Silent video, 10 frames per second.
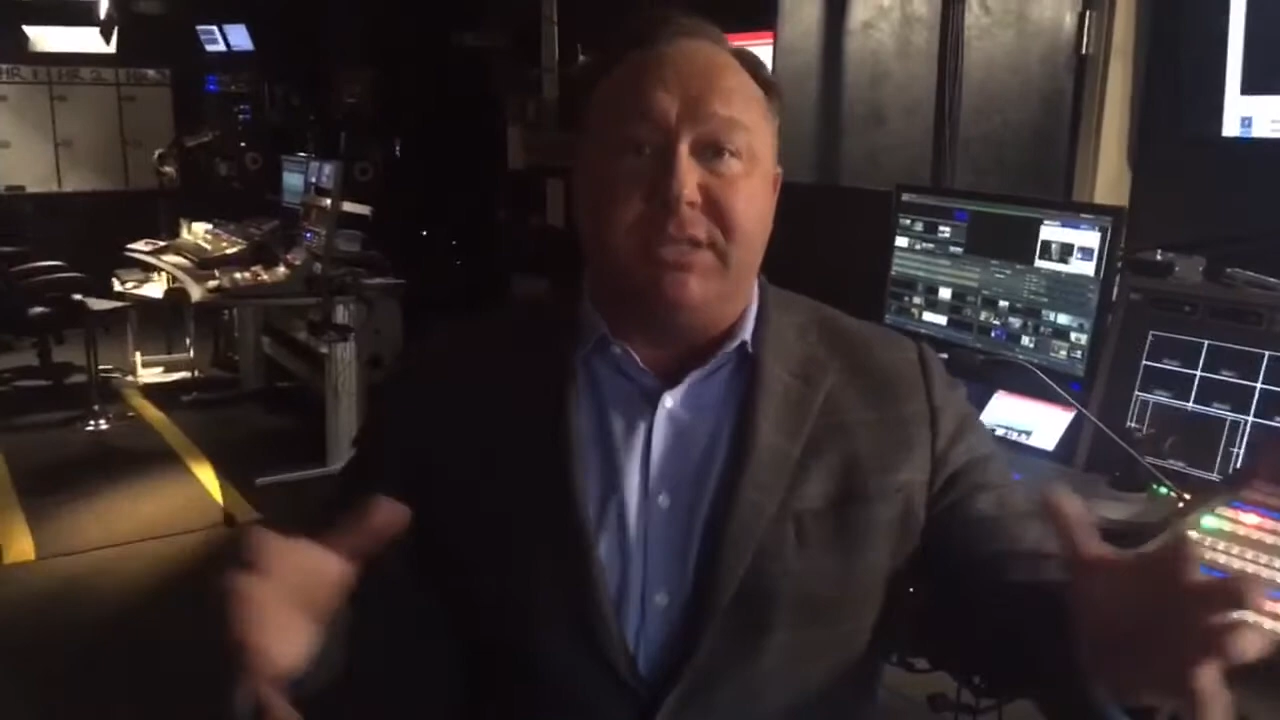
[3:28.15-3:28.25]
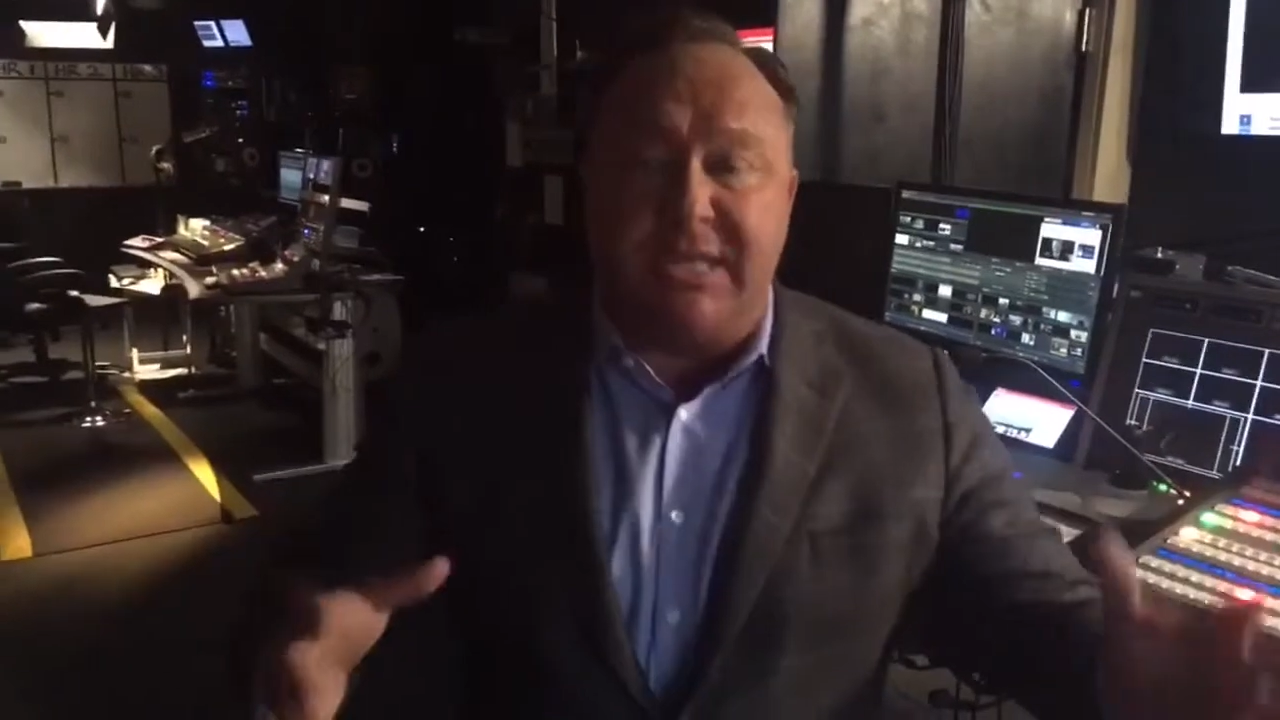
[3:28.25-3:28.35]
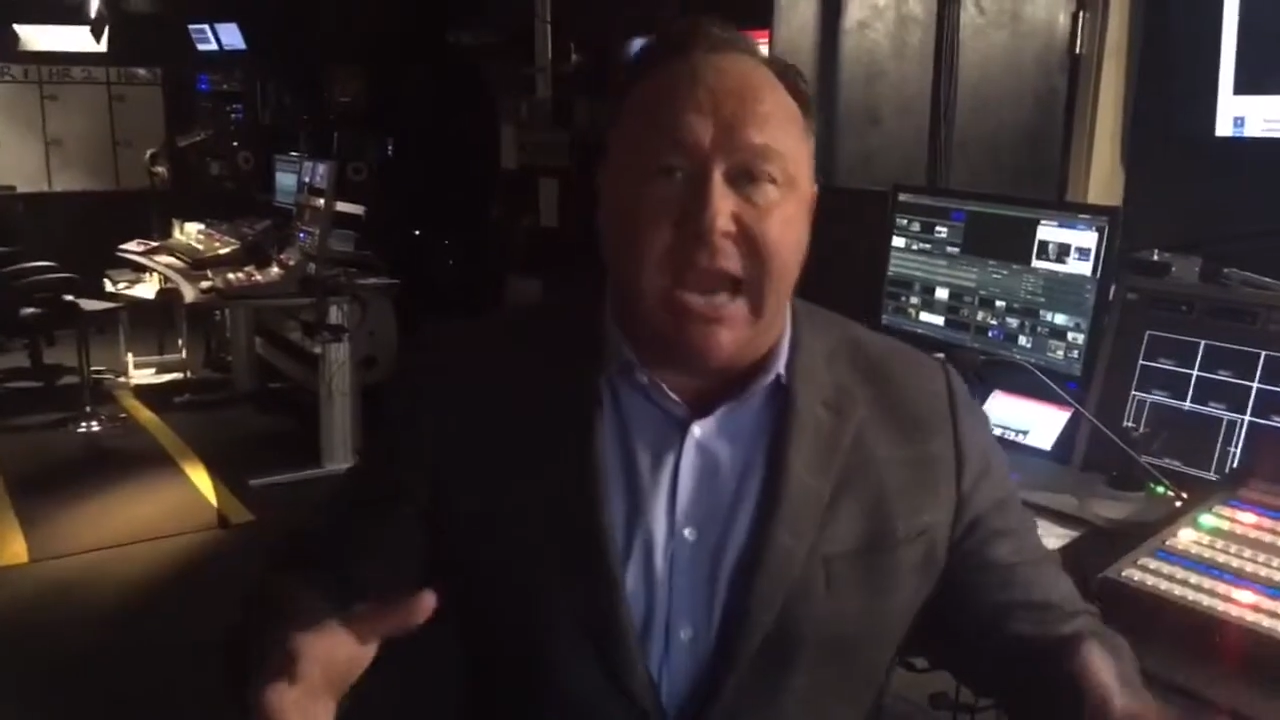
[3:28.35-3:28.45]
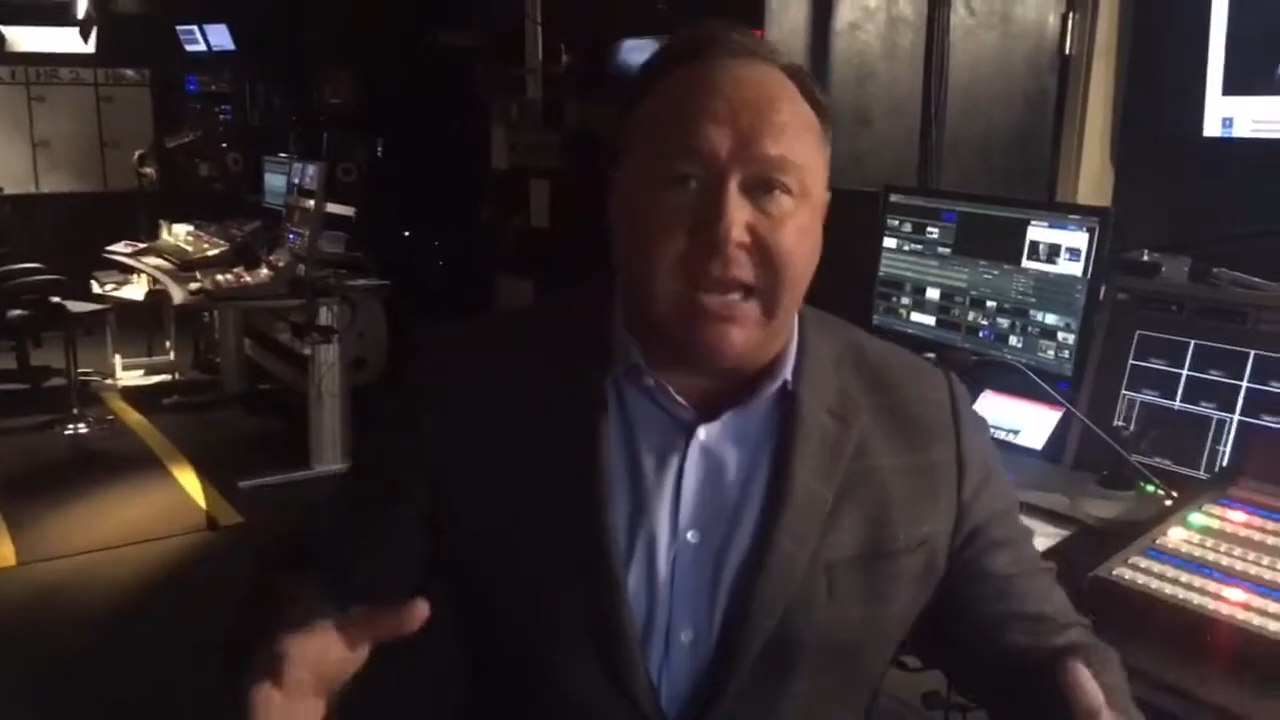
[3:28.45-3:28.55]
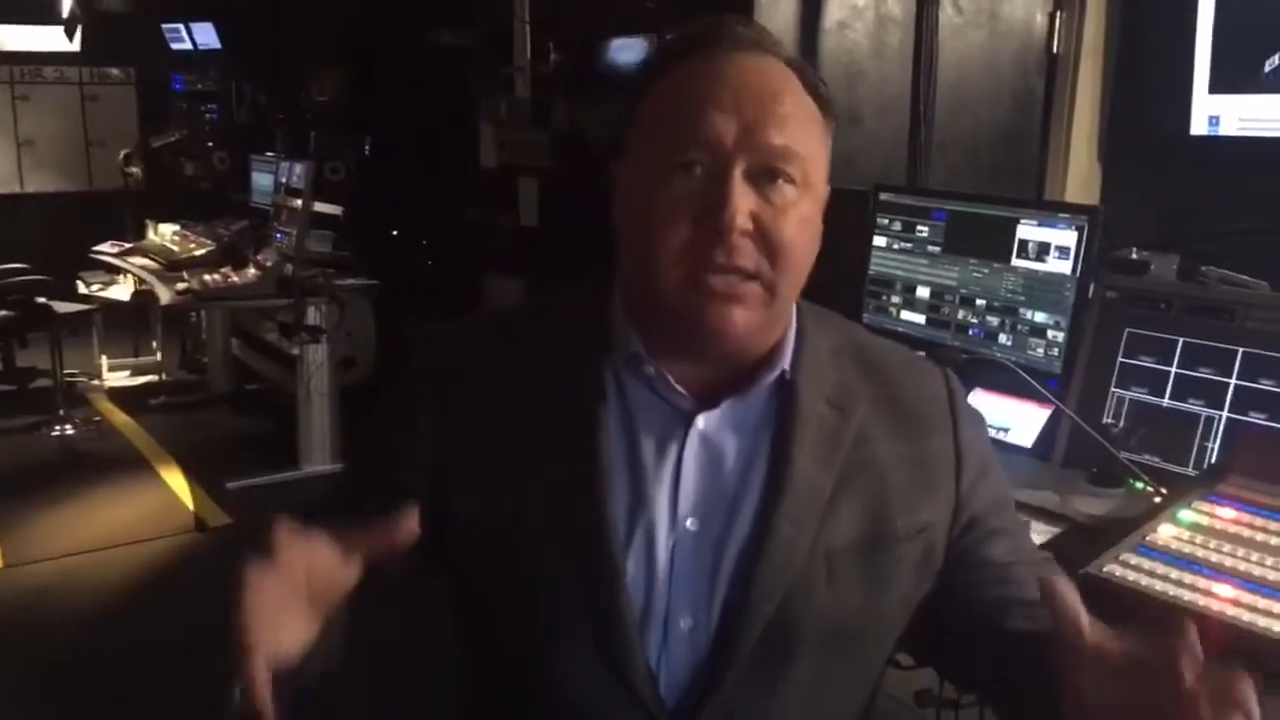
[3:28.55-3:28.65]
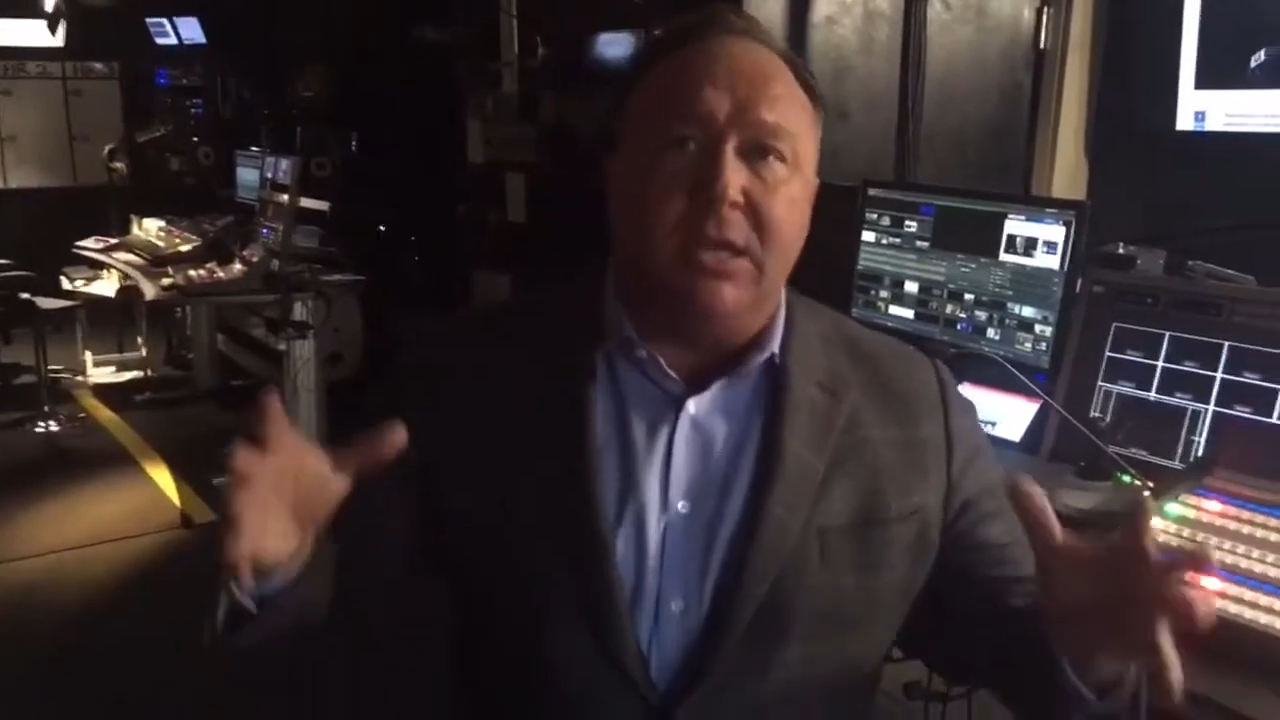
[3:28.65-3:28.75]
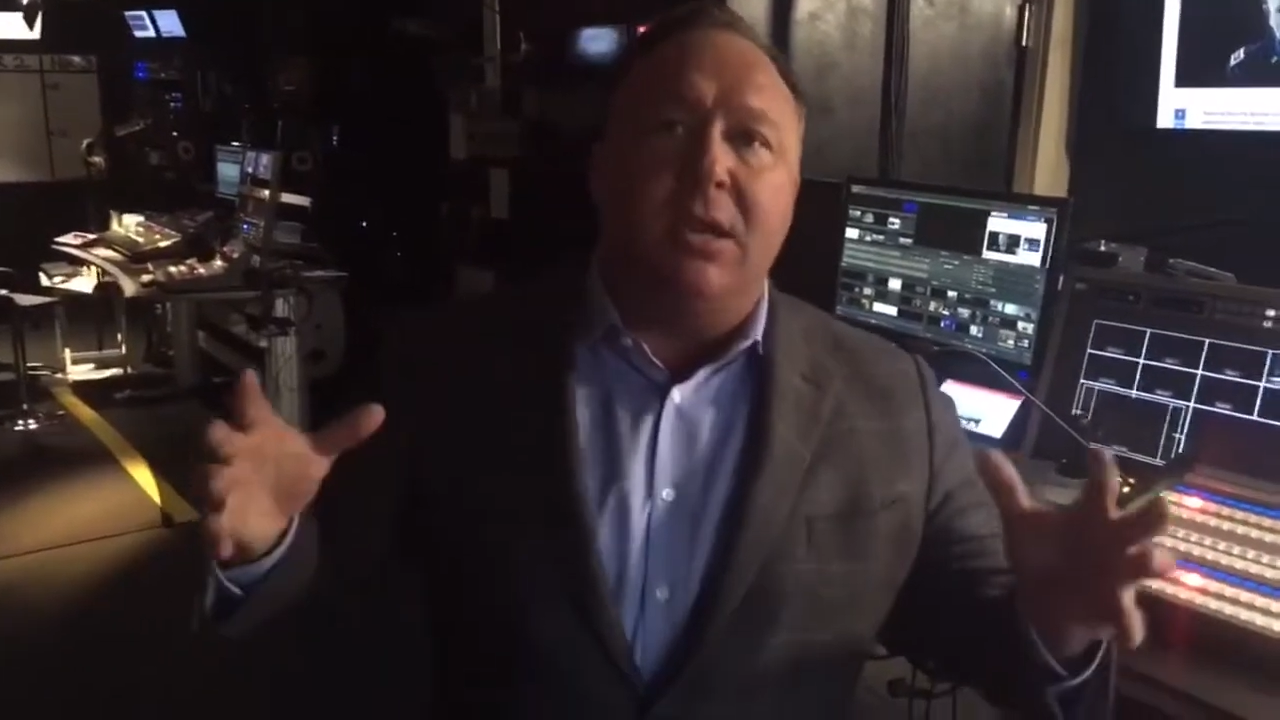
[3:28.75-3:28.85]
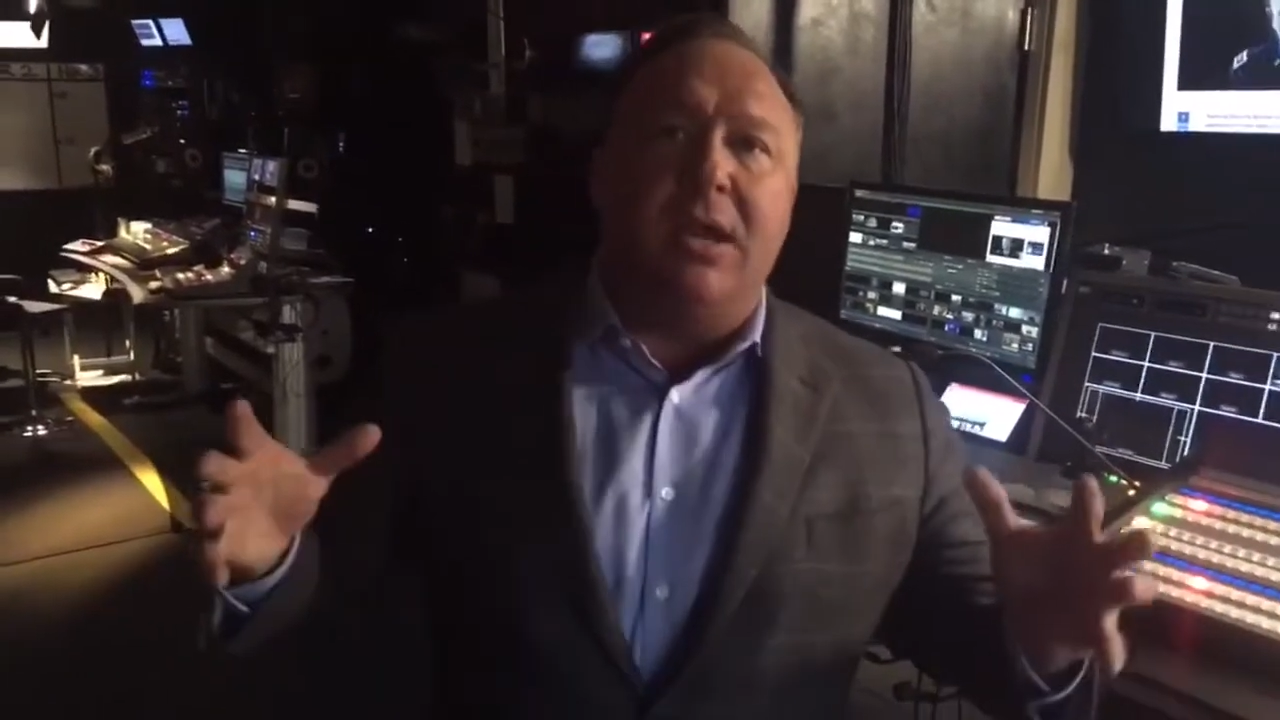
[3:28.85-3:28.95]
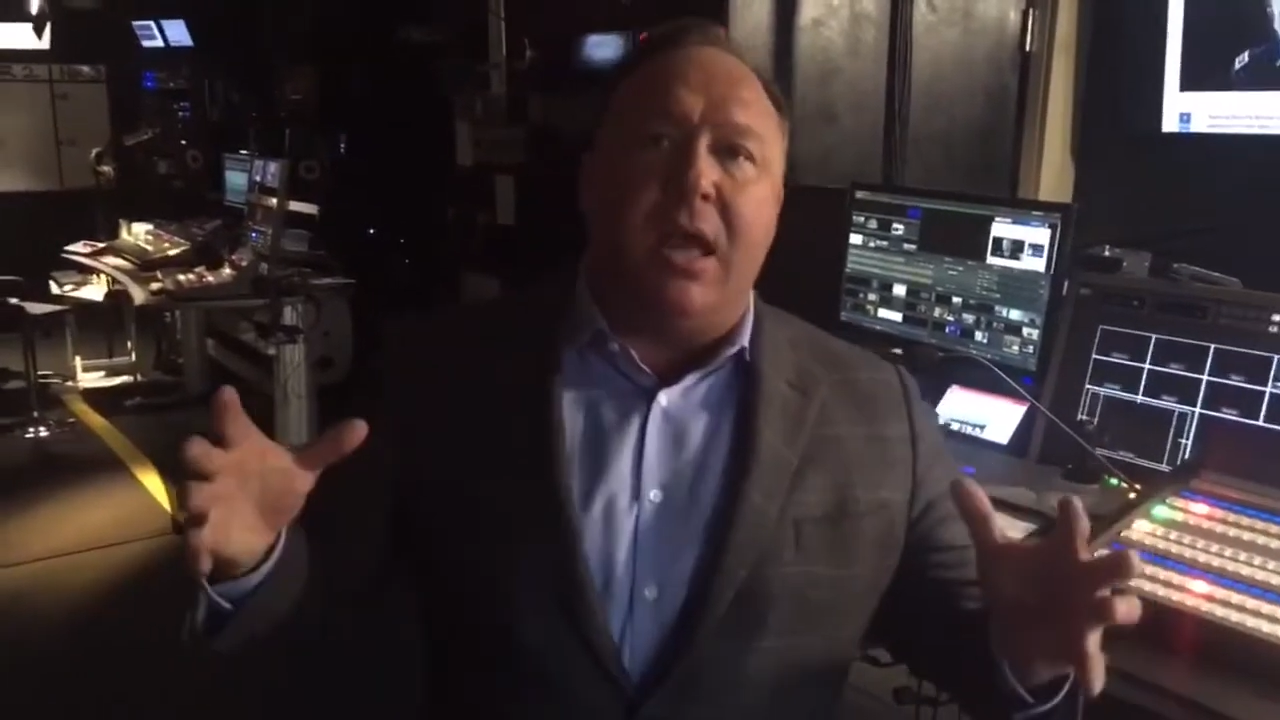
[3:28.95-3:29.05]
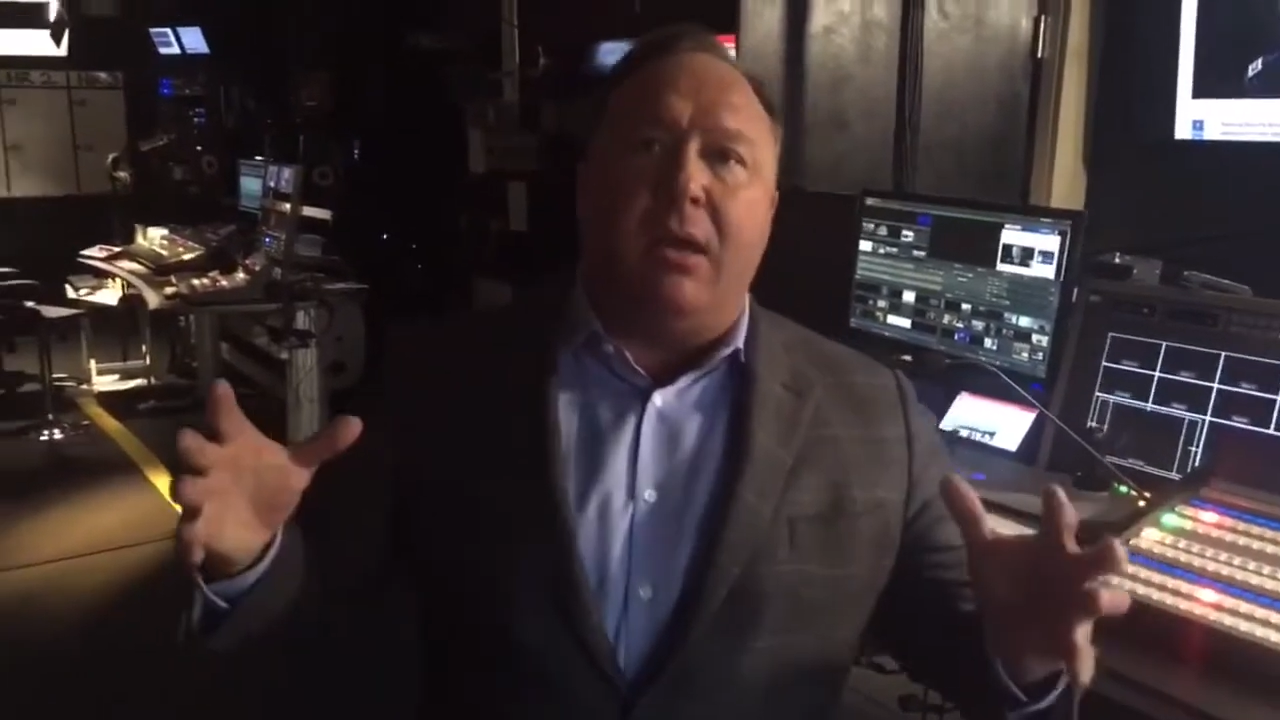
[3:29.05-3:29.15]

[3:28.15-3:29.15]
attacked uh,